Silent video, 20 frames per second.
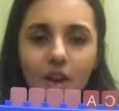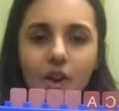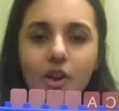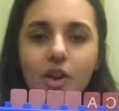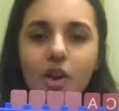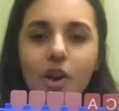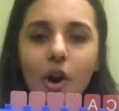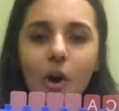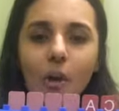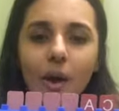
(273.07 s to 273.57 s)

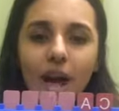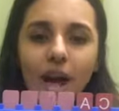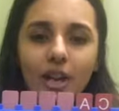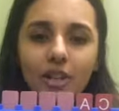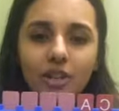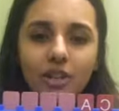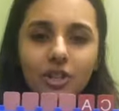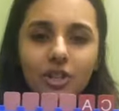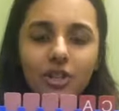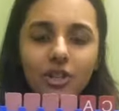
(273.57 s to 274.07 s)
No
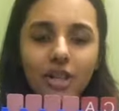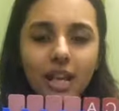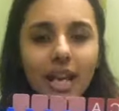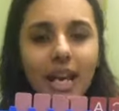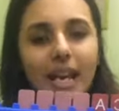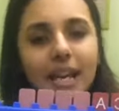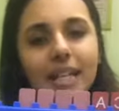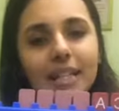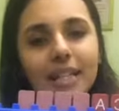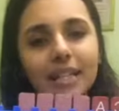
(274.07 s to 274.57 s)
H.
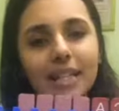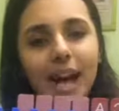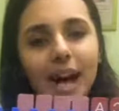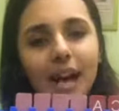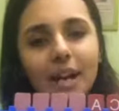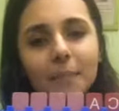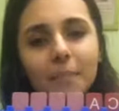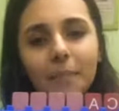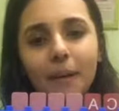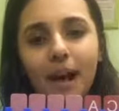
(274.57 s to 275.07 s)
A is
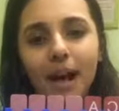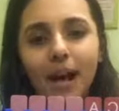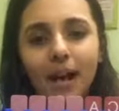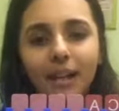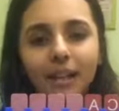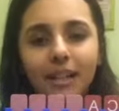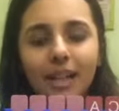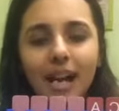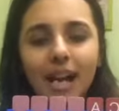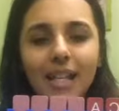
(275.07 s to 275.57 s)
done,
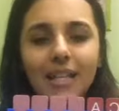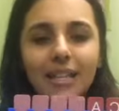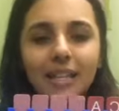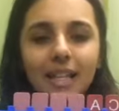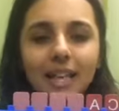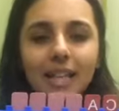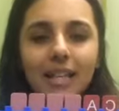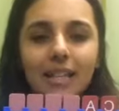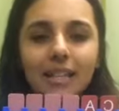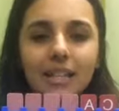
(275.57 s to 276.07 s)
guys.
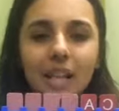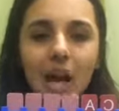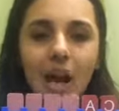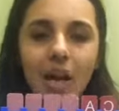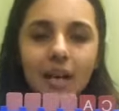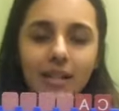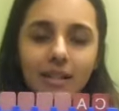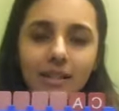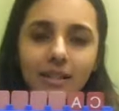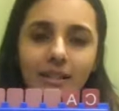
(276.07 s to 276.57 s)
A is
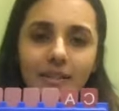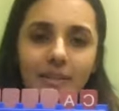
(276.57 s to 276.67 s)
done